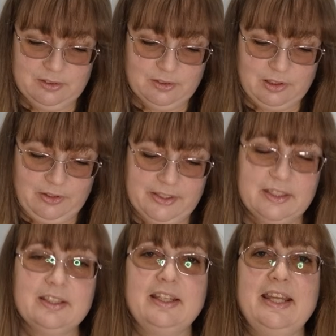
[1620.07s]
look
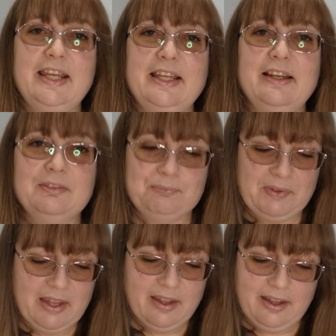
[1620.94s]
like here.
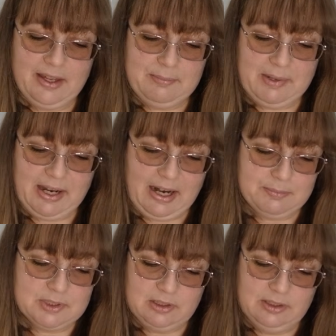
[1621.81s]

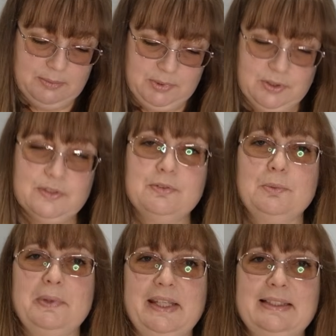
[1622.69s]
Absolutely beautiful
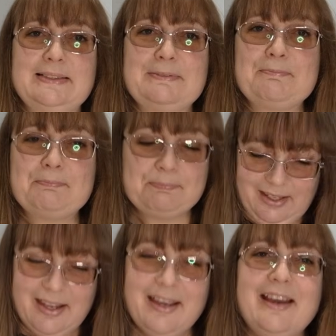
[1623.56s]
piece.
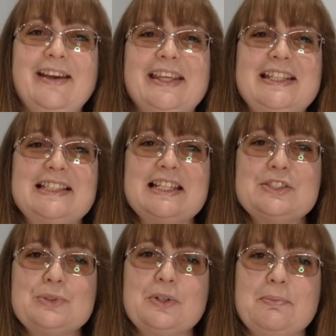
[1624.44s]
Okay, so
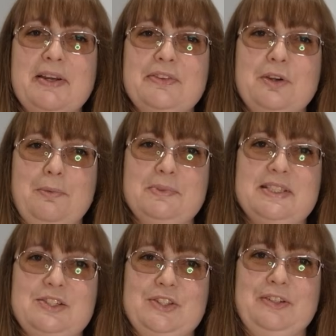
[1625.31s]
let's talk about the
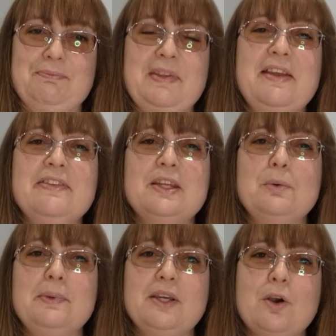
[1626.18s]
competition. There
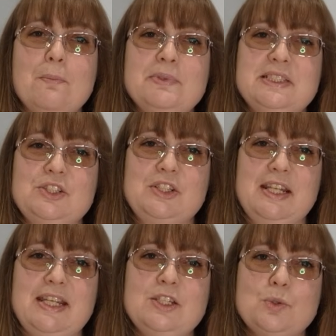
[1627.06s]
will be a competition
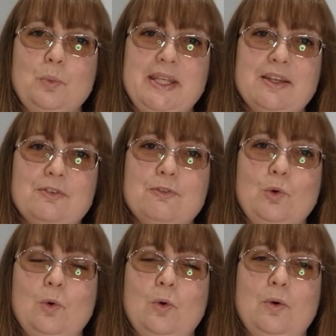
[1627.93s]
each week
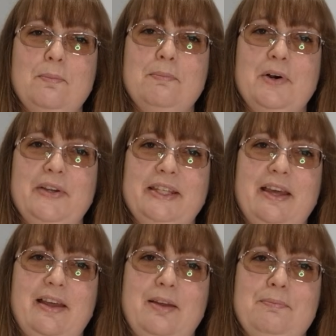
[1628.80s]
for my
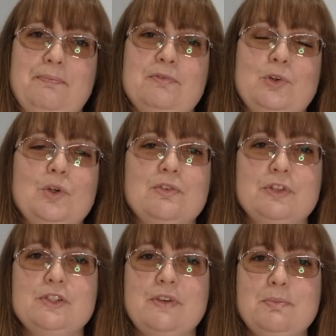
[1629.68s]
full
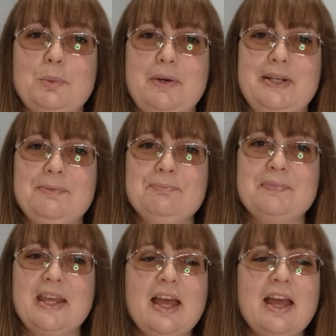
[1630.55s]
coverage February.
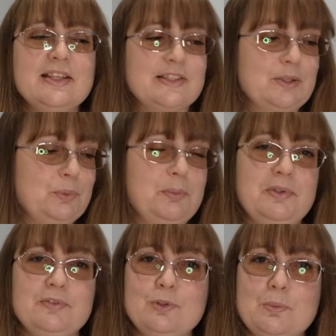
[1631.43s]
So there will
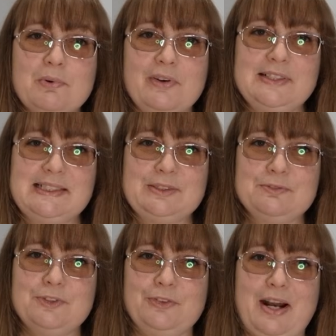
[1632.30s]
be 4 prizes
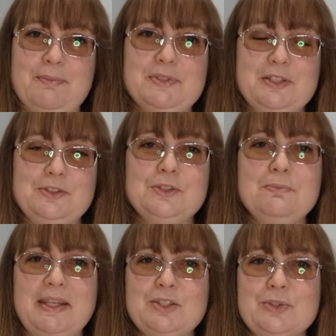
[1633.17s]
up for grabs. So do
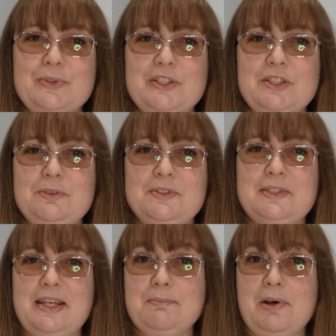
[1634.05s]
make sure that you
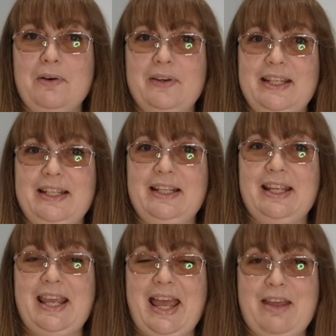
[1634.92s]
take part in
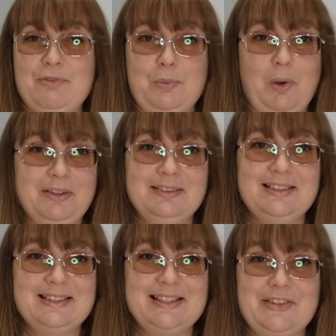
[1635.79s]
every one.
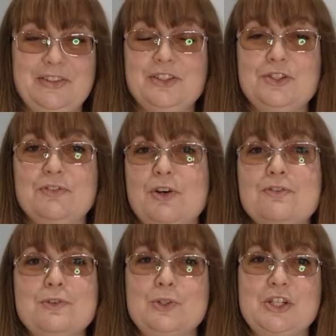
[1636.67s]
So because you've
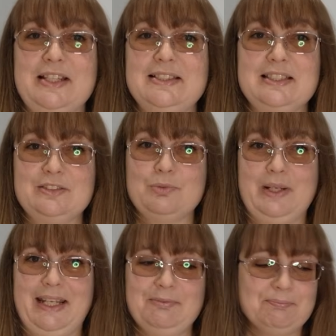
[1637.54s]
got 4 chances of
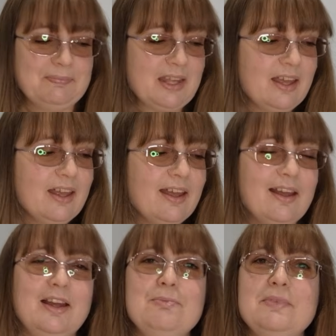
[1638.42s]
winning.
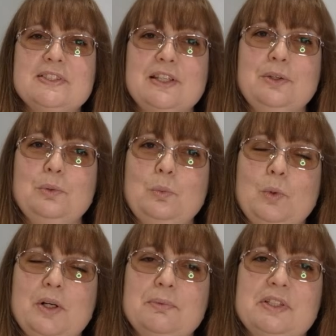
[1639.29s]
So
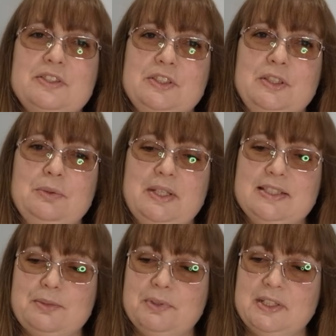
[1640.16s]
what I'm going to do
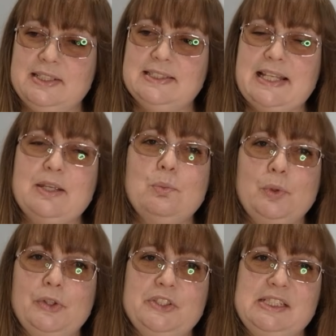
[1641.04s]
is I'm going to say a
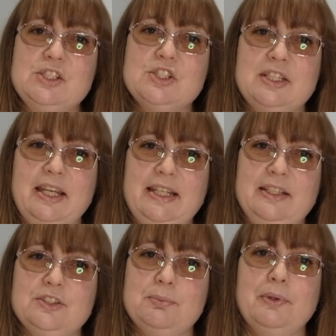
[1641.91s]
word each
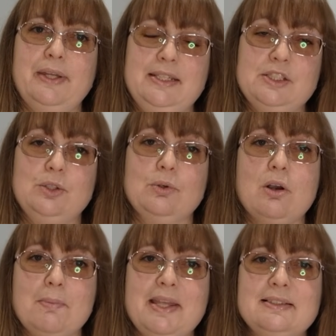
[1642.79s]
day to put into your
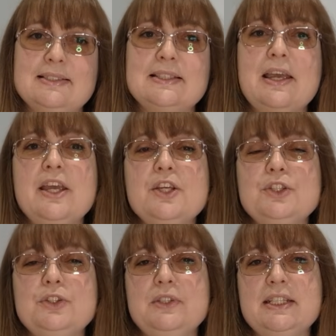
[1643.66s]
comments.
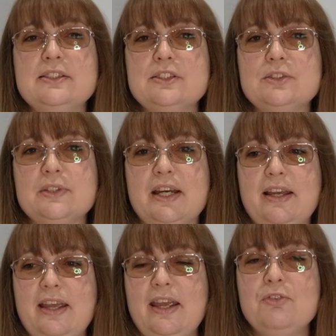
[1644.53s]
You need to do
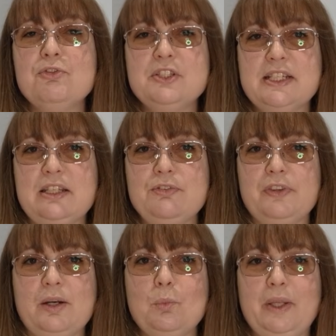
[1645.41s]
that every day for
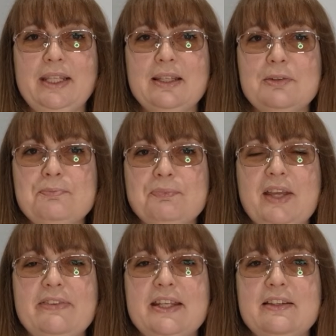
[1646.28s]
that week.
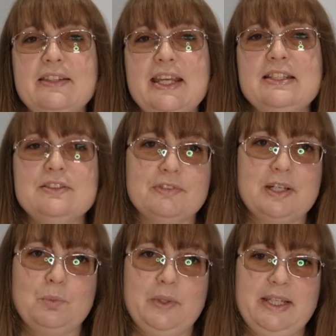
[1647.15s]
And then at the end of
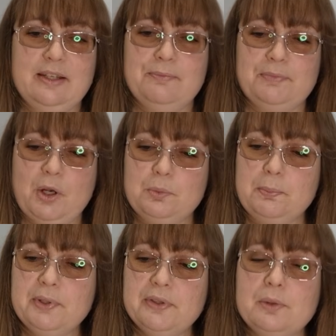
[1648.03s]
that week, I will
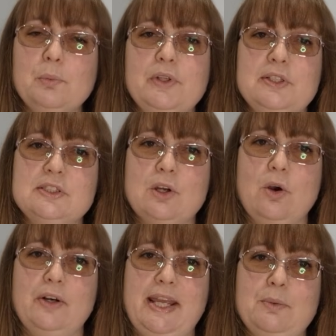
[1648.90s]
put the words
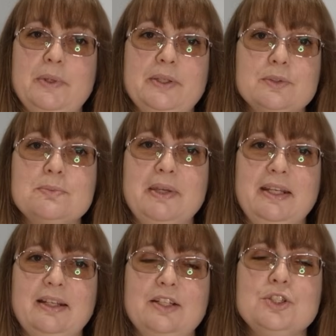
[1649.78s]
on a wheel
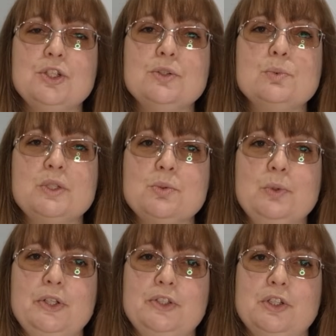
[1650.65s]
spin and choose which
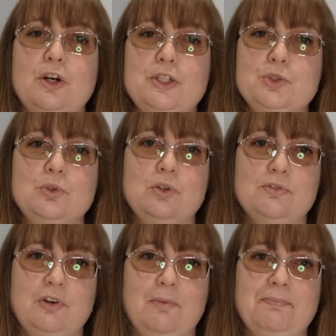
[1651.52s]
word I draw
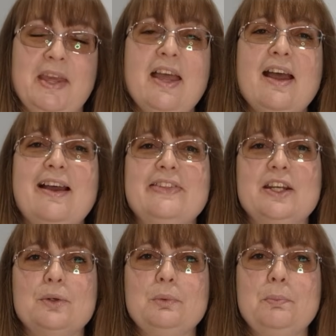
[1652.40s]
from. And
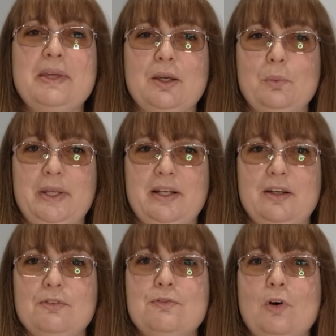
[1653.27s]
then I will pick a
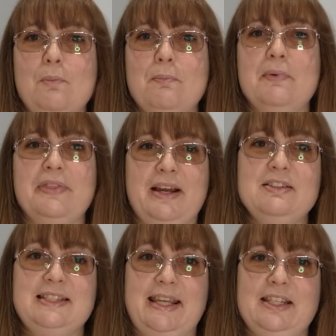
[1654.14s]
winner from that
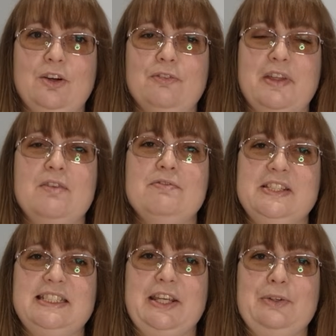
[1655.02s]
day of that
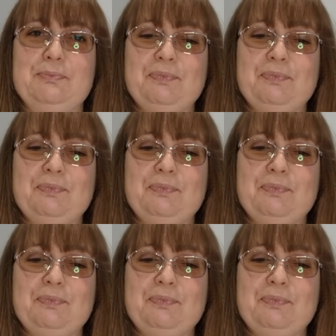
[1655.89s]
video.